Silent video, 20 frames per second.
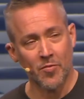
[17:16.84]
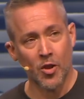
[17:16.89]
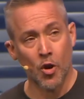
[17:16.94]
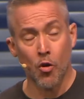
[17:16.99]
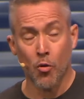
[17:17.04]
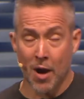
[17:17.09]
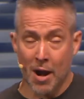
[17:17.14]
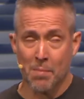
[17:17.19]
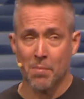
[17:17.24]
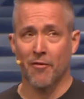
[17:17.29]

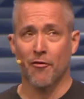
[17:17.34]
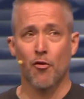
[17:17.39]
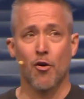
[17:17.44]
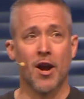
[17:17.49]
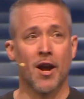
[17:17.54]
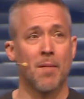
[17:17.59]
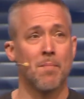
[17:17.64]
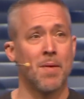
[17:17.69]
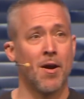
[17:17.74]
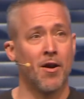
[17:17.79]
right before I
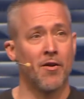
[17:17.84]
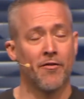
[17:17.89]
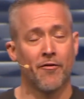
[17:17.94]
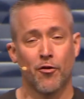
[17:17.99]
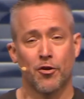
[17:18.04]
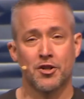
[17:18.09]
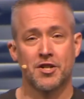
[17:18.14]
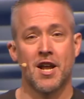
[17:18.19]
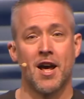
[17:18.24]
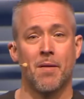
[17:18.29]
got married, the
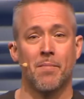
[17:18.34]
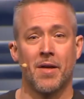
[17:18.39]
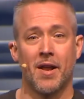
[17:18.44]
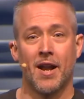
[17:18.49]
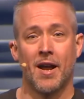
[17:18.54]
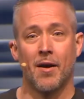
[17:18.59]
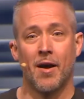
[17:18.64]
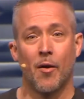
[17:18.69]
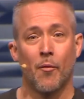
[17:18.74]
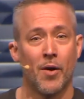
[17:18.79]
first time that
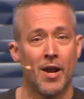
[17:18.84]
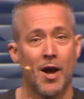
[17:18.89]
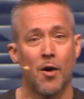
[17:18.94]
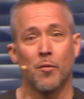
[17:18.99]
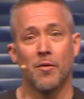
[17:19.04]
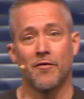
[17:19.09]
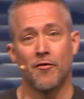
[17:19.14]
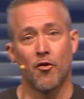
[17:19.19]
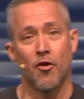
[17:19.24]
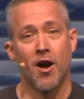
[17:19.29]
I, went out
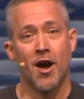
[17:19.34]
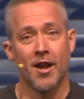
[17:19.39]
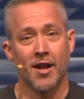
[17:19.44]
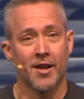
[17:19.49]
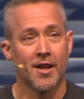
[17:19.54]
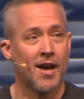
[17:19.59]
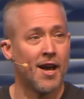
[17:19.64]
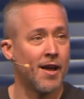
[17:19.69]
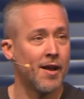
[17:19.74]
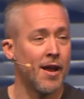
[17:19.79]
with
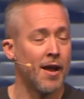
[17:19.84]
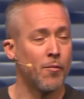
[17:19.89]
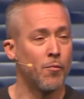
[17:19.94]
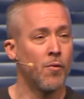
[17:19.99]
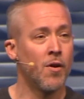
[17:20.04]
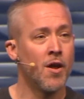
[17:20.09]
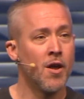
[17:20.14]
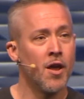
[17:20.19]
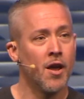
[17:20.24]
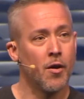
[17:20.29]
Veronica,
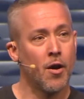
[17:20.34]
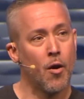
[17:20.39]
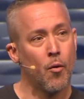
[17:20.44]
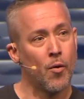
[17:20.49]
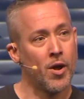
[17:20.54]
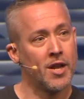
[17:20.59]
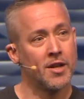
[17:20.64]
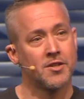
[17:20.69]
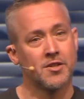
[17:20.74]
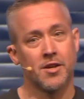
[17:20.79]
I, I
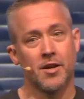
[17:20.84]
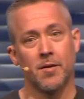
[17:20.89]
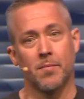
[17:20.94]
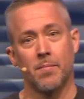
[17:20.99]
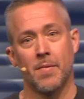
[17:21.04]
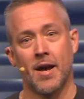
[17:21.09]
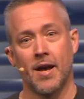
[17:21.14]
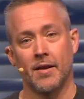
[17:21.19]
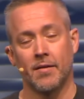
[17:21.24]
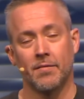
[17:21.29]
went into
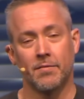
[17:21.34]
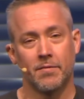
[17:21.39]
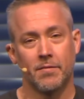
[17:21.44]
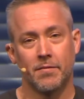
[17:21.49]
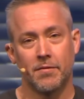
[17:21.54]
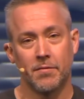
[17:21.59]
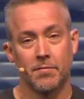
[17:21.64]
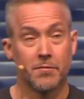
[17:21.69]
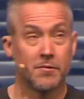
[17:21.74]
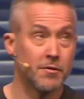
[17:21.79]
my
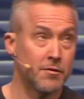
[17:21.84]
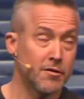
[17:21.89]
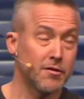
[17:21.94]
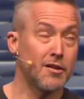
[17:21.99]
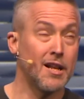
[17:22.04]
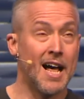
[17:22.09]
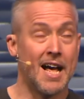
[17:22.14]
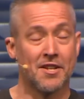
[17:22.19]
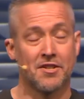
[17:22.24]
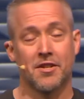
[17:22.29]

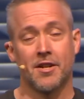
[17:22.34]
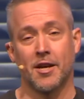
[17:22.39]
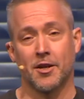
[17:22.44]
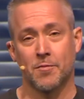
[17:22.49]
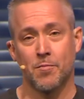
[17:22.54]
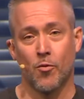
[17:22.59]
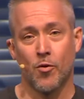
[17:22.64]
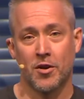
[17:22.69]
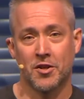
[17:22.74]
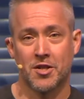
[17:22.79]
class the next
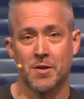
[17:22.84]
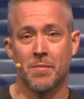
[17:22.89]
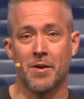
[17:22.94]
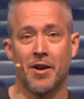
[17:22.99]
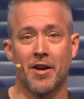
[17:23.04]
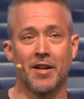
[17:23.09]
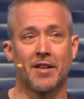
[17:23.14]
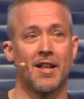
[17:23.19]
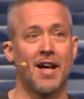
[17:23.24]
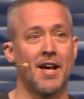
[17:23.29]
morning,
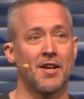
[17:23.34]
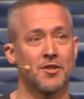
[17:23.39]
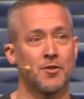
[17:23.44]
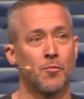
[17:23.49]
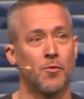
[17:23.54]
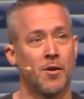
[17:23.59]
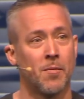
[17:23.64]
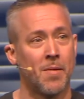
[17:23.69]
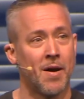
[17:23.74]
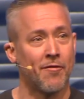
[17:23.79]
seminary class, and
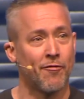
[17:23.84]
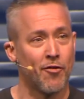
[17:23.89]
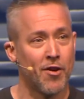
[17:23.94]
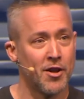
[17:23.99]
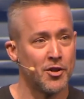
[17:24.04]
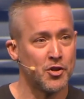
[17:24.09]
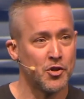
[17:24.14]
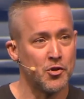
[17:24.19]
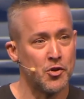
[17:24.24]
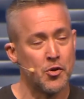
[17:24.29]
one of my
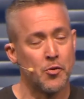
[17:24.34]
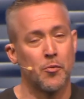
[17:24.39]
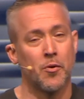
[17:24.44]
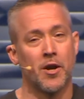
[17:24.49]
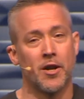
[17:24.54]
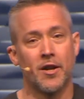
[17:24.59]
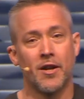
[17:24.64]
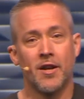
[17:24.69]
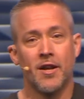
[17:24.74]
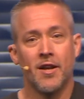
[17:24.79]
friends who knew
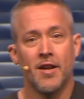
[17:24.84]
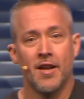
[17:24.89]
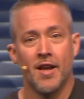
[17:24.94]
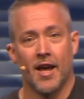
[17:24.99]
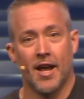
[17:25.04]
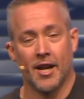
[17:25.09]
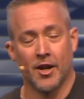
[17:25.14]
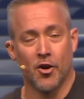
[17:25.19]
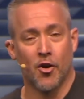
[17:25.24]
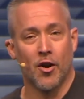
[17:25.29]
what
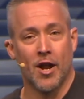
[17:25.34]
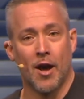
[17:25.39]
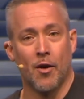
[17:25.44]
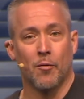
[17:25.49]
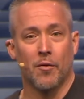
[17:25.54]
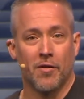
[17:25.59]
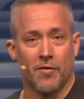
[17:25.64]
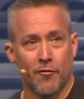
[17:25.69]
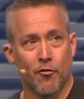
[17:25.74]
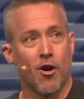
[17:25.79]
and had gone out
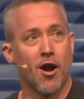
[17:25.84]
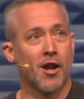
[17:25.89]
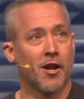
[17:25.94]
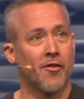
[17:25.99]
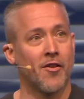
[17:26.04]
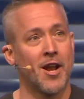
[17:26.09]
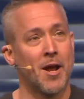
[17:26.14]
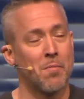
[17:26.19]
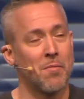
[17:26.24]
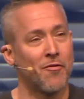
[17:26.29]
with Veronica
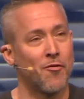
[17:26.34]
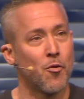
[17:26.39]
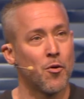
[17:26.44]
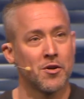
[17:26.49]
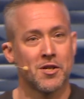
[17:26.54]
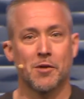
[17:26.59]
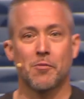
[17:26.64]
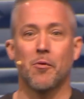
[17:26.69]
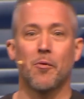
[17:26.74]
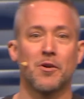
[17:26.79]
the night before
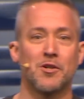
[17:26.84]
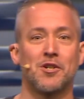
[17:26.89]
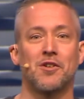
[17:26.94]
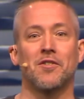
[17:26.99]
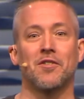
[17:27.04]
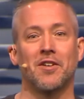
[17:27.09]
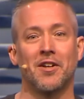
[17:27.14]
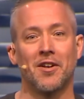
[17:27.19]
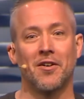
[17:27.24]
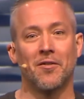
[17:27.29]
was like, "Well, what'd you,
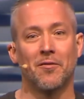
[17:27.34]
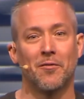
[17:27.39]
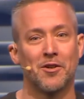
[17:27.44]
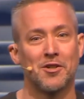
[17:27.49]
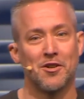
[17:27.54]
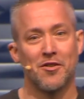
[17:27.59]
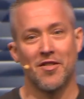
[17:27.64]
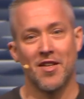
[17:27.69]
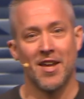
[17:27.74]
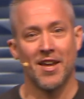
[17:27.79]
you know, what'd
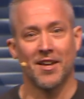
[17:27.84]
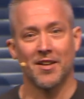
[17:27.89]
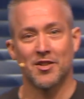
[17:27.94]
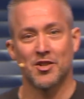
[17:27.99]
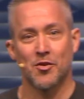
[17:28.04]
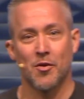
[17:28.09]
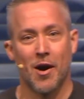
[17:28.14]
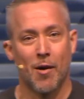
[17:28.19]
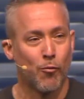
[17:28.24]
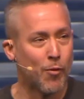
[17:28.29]
you think?" And
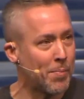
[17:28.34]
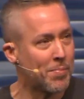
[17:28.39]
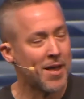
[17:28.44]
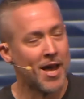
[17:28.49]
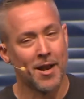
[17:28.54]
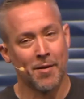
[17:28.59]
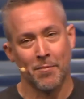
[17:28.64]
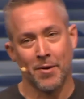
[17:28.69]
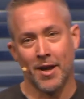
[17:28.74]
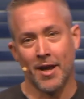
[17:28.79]
so I whipped
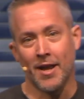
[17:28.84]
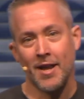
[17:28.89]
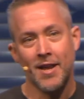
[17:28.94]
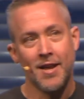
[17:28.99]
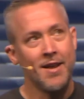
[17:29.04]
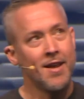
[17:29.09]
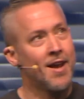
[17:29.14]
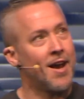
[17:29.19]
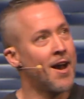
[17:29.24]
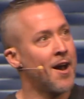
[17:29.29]
out of my
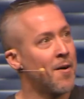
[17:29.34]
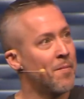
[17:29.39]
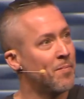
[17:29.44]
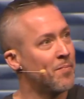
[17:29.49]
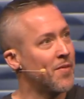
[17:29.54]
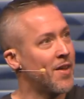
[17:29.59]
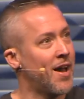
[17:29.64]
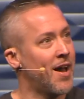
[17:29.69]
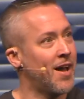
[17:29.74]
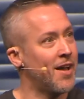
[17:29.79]

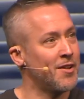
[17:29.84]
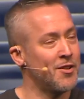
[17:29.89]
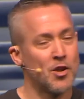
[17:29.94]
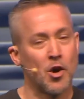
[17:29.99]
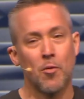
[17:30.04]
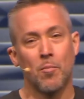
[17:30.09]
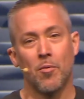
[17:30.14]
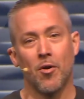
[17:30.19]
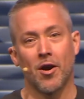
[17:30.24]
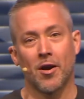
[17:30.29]
um, uh,
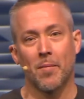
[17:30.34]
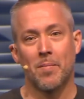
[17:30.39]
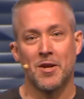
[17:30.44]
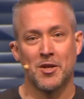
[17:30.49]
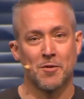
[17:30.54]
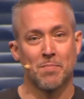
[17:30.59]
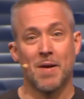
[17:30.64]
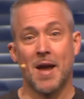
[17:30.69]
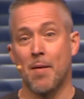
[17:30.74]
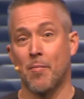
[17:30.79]
notebook a piece
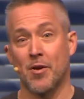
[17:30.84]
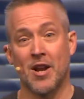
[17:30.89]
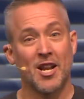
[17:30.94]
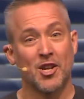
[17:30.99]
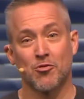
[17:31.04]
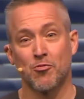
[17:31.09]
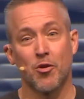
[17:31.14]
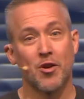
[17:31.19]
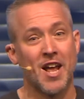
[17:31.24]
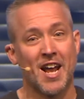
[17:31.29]
of paper and I
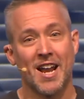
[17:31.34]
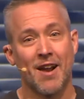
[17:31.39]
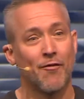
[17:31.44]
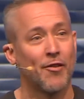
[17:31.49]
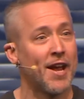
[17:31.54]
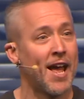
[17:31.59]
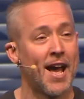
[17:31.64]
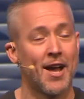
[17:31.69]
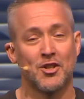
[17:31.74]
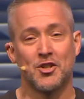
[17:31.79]
just wrote down
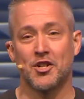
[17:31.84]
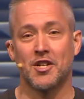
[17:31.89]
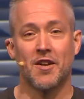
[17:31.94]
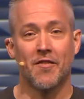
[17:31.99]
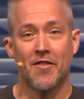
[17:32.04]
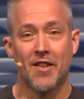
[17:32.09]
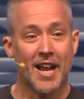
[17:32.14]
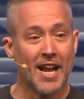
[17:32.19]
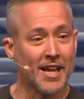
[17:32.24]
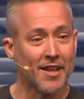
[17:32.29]
every adjective
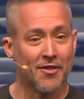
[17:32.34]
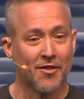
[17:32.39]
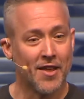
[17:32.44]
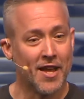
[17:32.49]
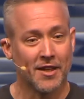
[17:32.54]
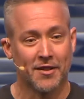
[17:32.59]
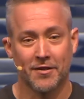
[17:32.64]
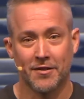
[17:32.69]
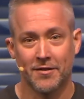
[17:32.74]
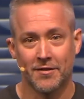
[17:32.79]
that I could
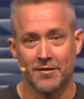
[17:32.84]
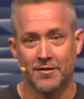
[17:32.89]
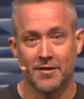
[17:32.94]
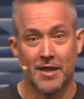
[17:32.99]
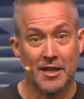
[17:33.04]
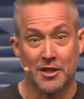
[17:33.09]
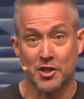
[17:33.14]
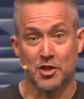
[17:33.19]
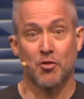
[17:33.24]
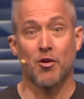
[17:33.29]
think
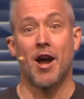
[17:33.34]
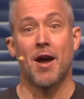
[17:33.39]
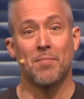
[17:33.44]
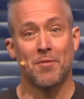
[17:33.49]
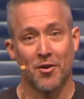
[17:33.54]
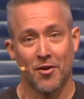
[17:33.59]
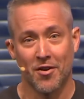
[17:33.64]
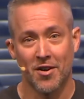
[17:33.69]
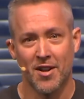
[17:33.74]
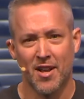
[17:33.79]
that described
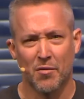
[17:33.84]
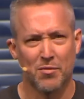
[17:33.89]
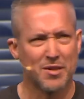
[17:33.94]
her. It